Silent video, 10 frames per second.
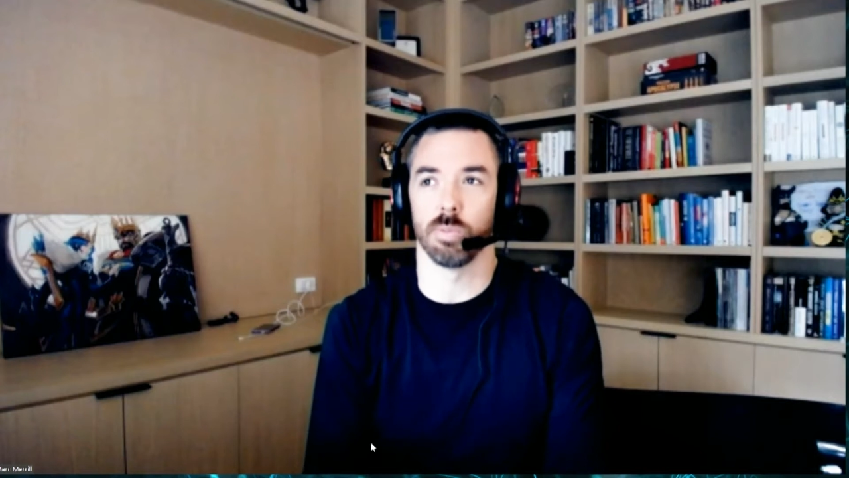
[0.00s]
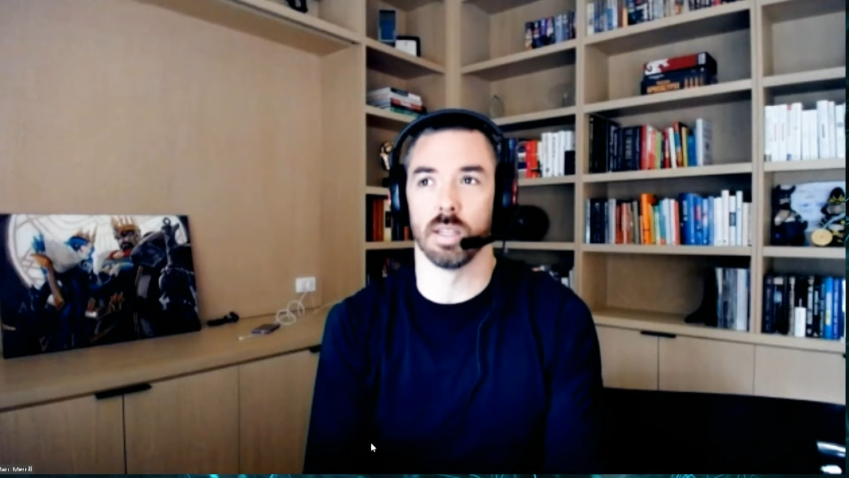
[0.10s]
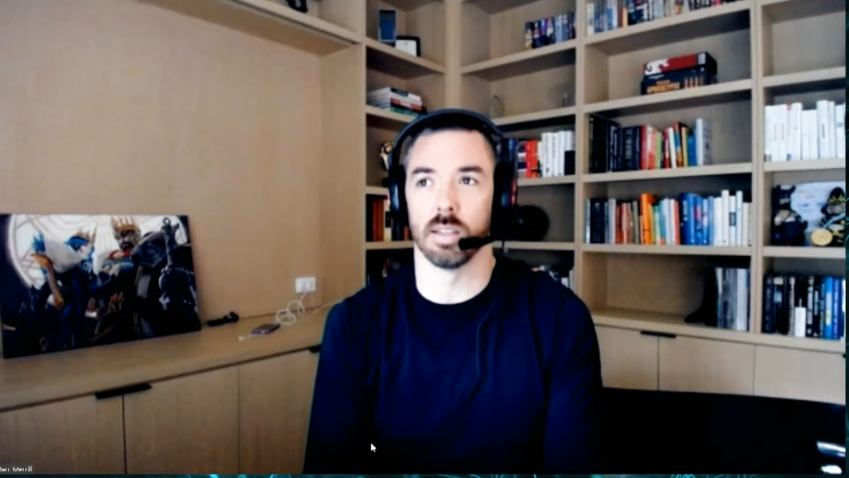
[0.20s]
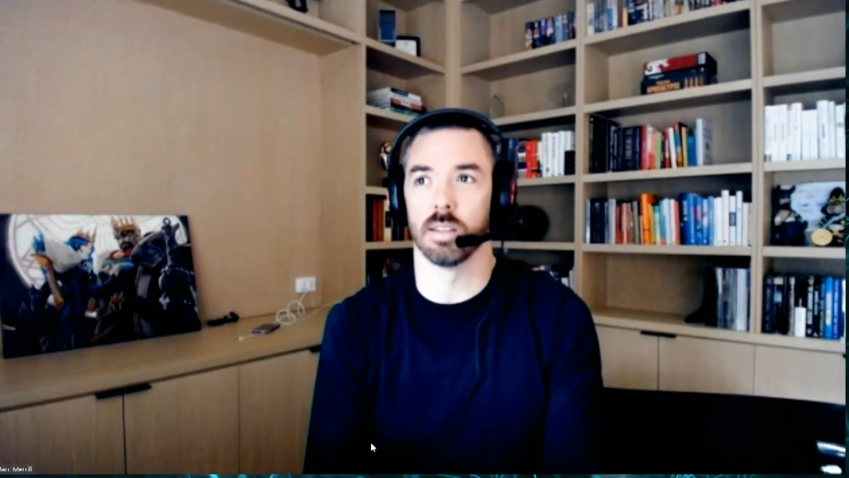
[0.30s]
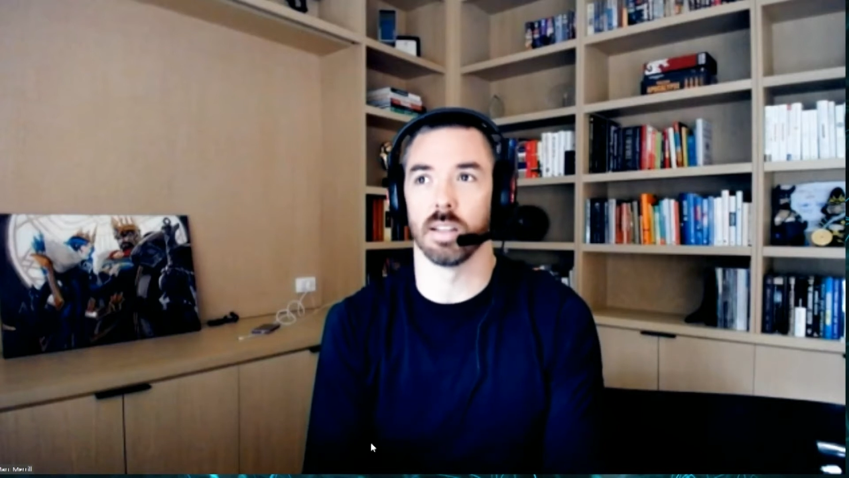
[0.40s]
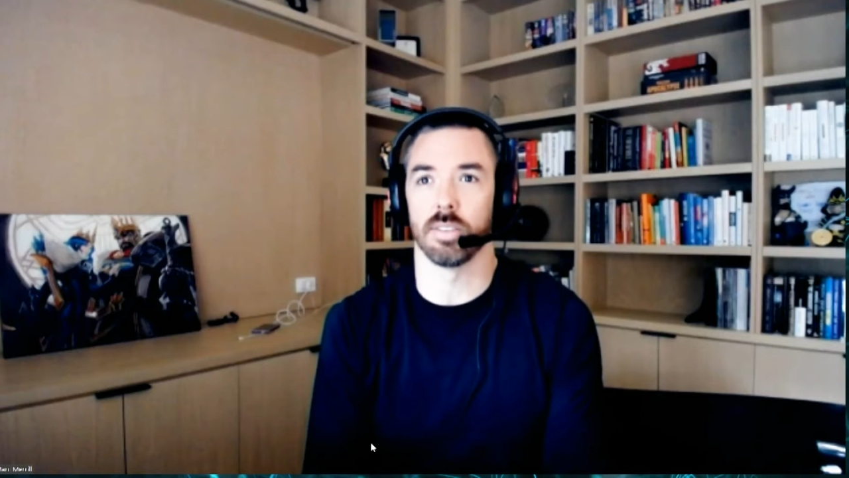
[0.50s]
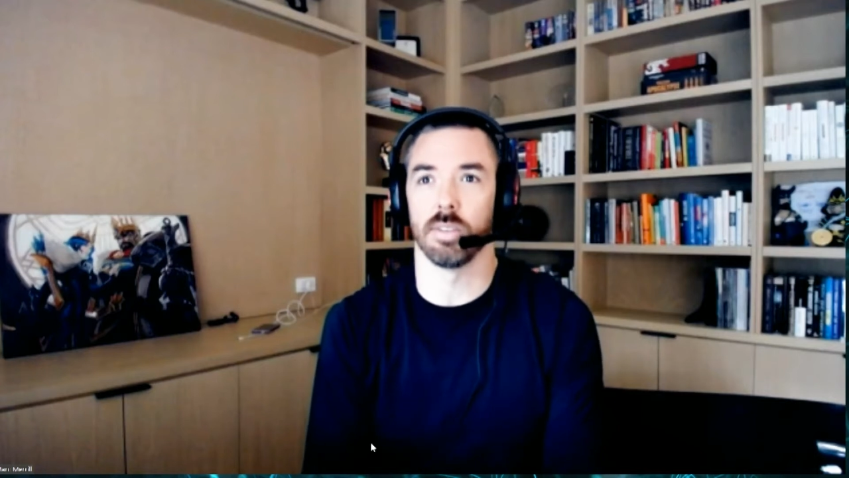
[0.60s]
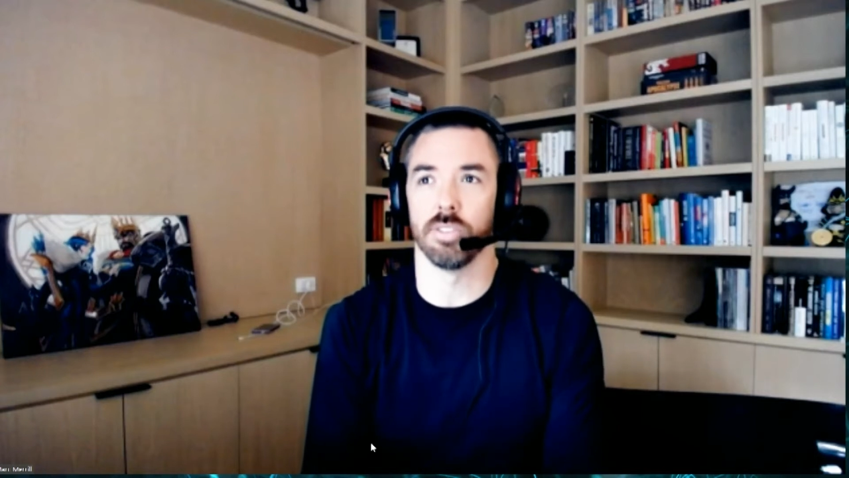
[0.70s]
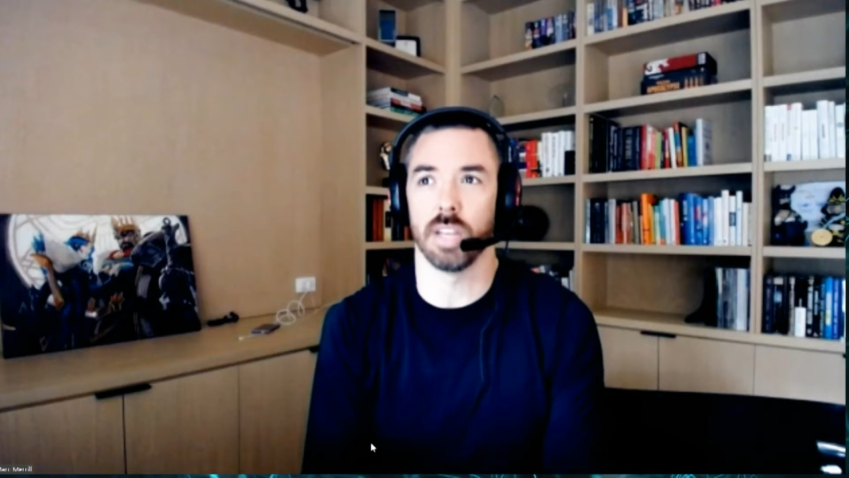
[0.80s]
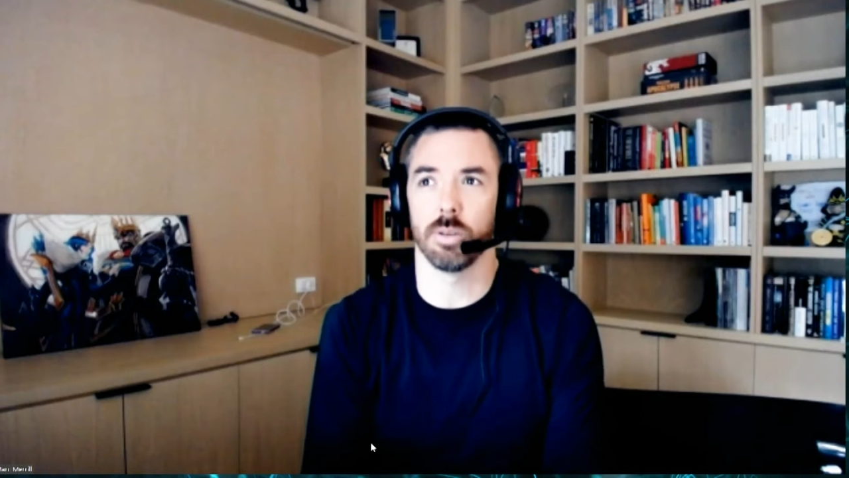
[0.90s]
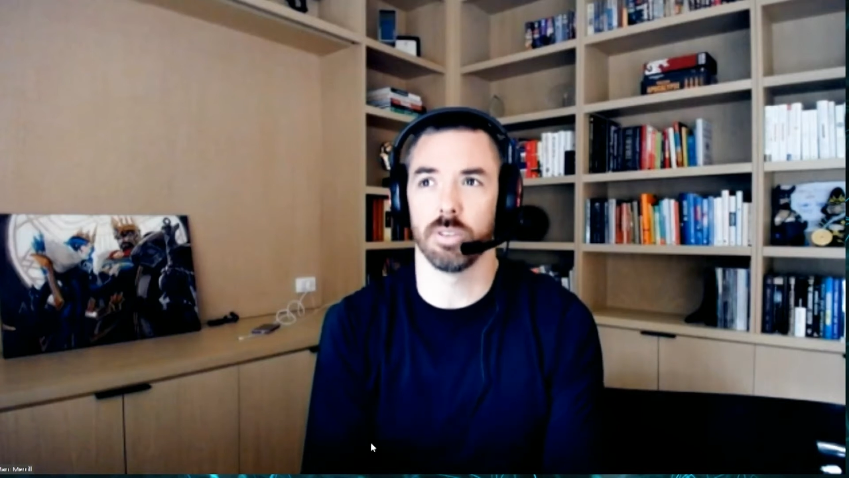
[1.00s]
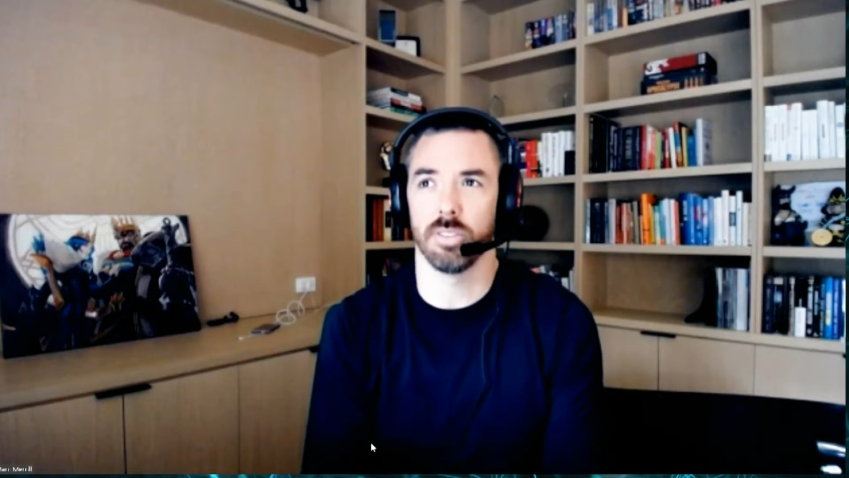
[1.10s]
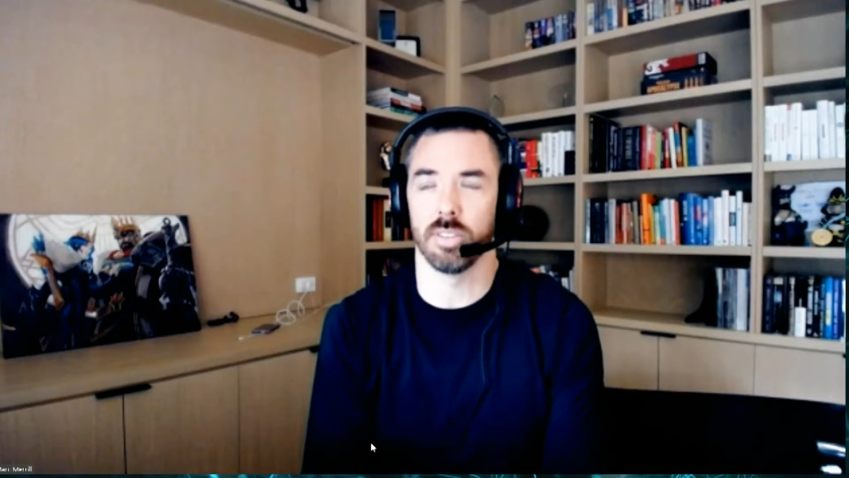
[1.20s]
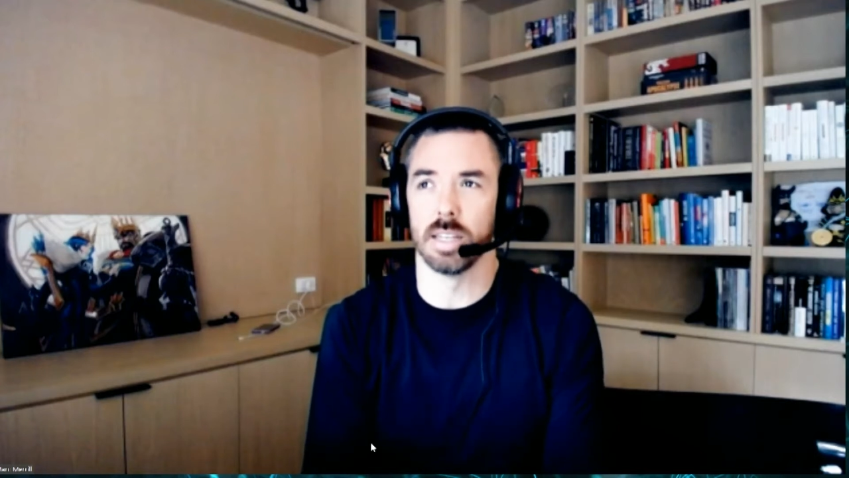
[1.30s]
been lots of different challenges.